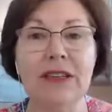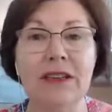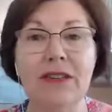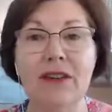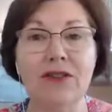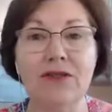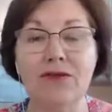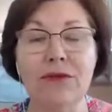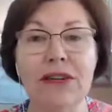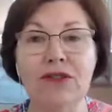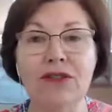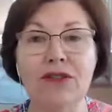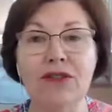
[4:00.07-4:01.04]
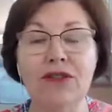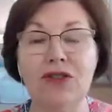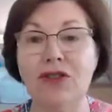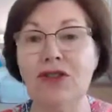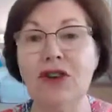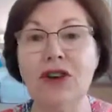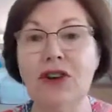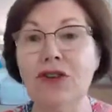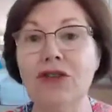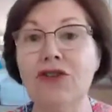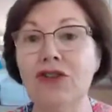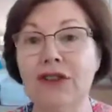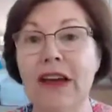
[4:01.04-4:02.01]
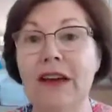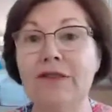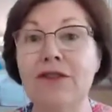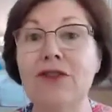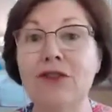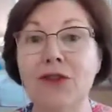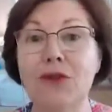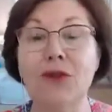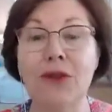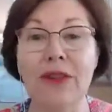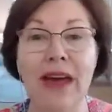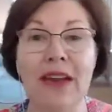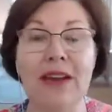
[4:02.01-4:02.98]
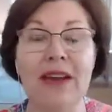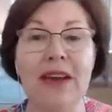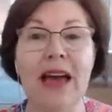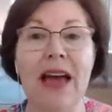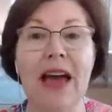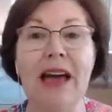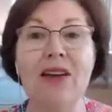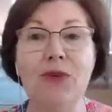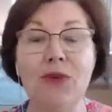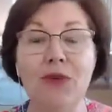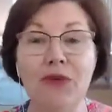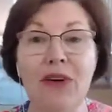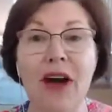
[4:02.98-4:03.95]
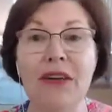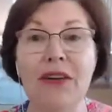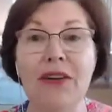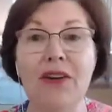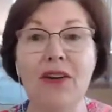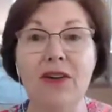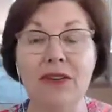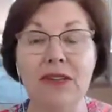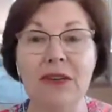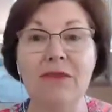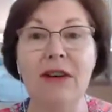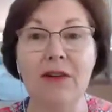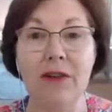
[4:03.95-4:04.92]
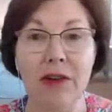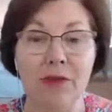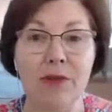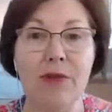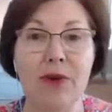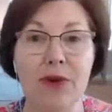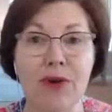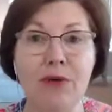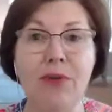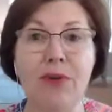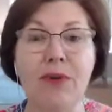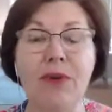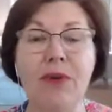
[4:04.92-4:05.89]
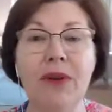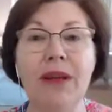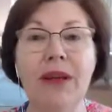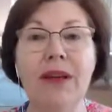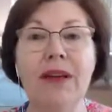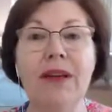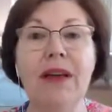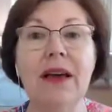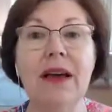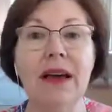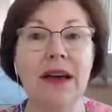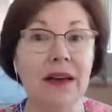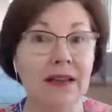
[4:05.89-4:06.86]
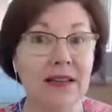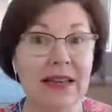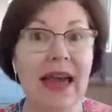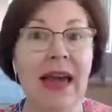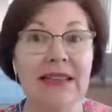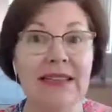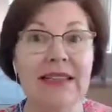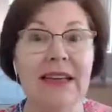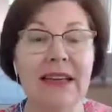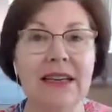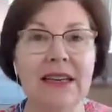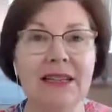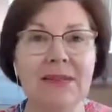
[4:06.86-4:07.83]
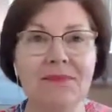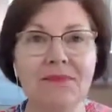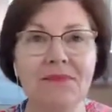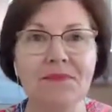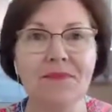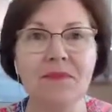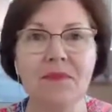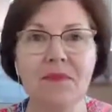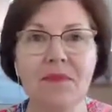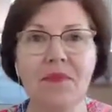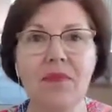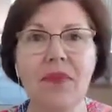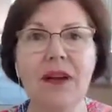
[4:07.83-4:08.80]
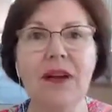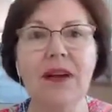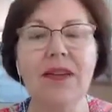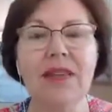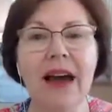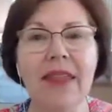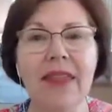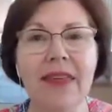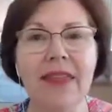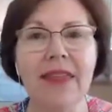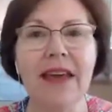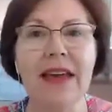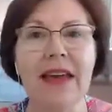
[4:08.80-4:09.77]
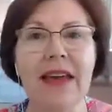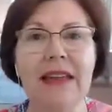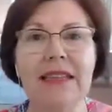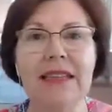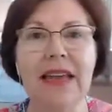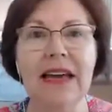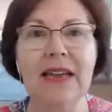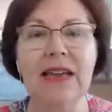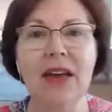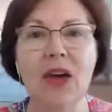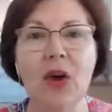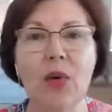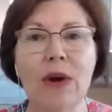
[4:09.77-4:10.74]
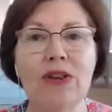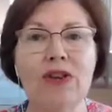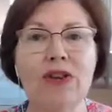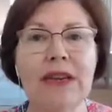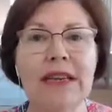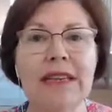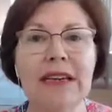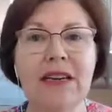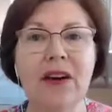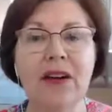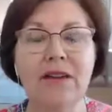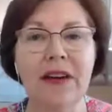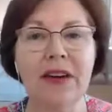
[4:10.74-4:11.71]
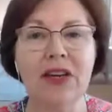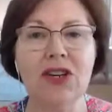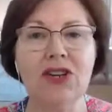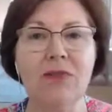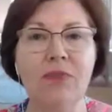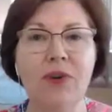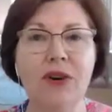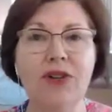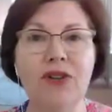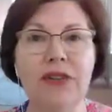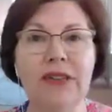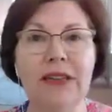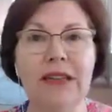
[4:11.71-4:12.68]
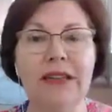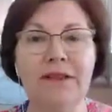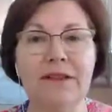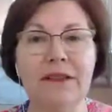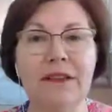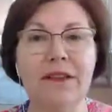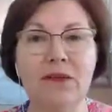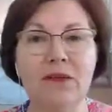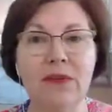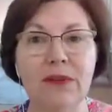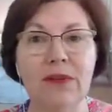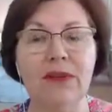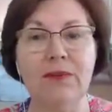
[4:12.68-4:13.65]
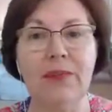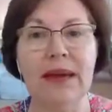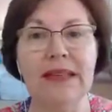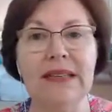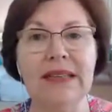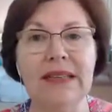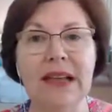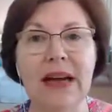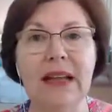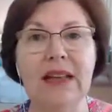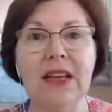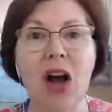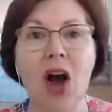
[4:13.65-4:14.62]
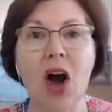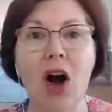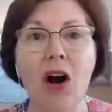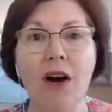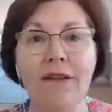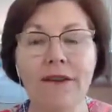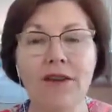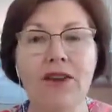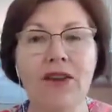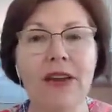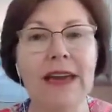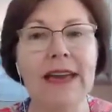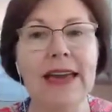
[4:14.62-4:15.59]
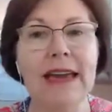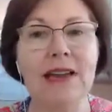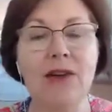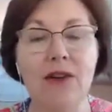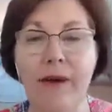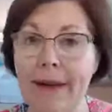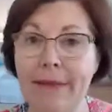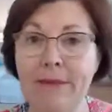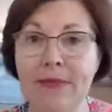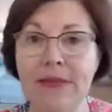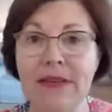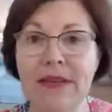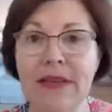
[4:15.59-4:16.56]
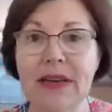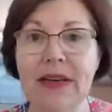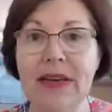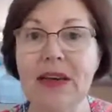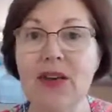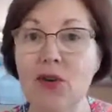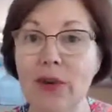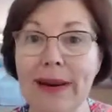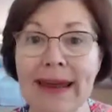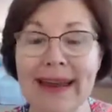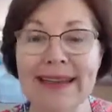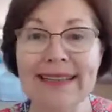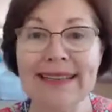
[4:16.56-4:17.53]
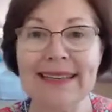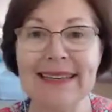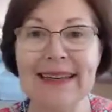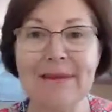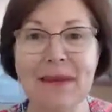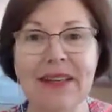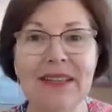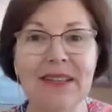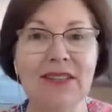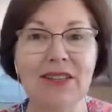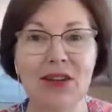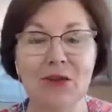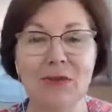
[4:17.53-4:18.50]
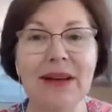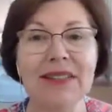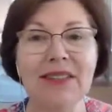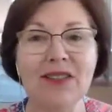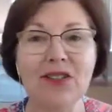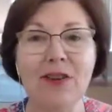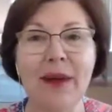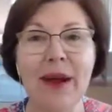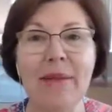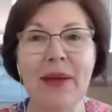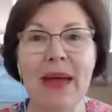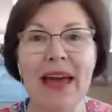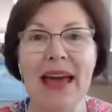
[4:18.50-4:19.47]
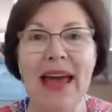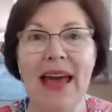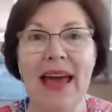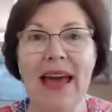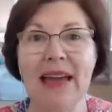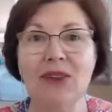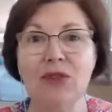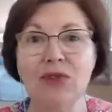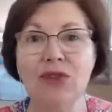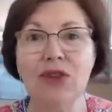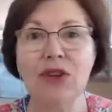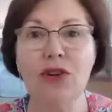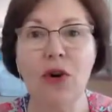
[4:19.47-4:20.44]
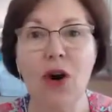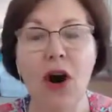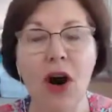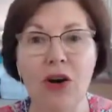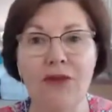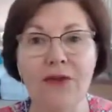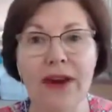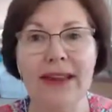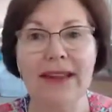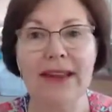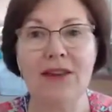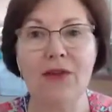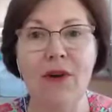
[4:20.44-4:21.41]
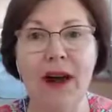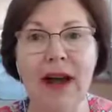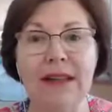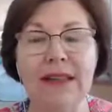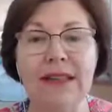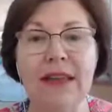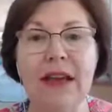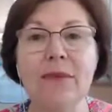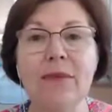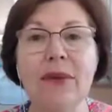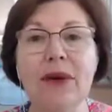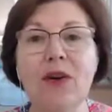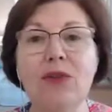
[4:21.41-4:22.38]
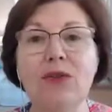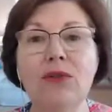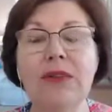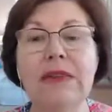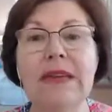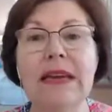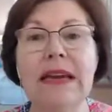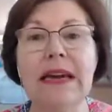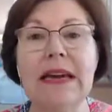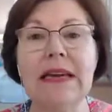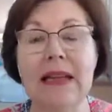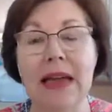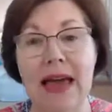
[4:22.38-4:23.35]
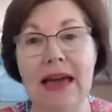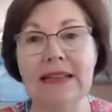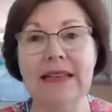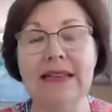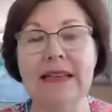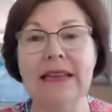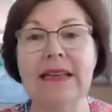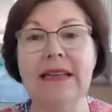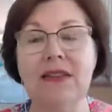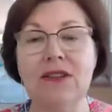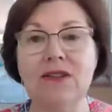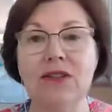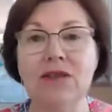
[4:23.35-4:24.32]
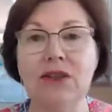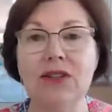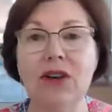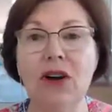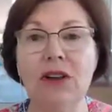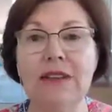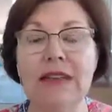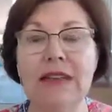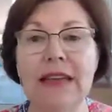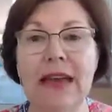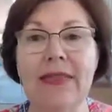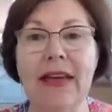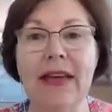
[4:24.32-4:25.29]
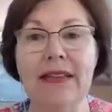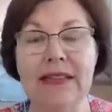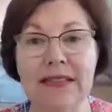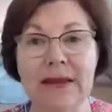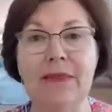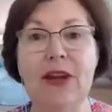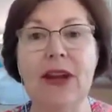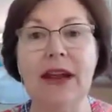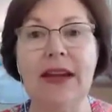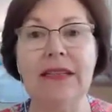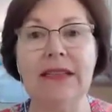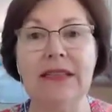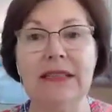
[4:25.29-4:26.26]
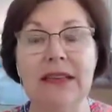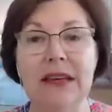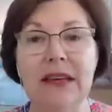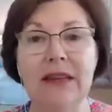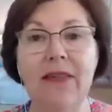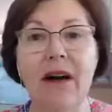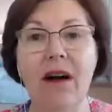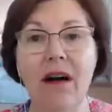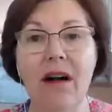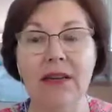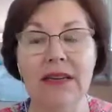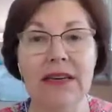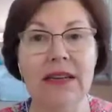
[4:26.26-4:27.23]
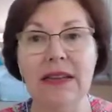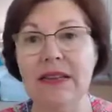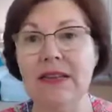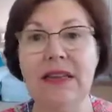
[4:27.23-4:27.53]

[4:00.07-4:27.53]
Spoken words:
in those researchers, you just have to Google that and you'd find it on some very reputable case studies. The other thing is that when you're eating conventional produce that's filled with pesticides, often you can get cramps in your legs, muscles, so your muscles cramp, and also your heart rate can rise because, as I said, it's a neurotoxin and that stimulates the heart, and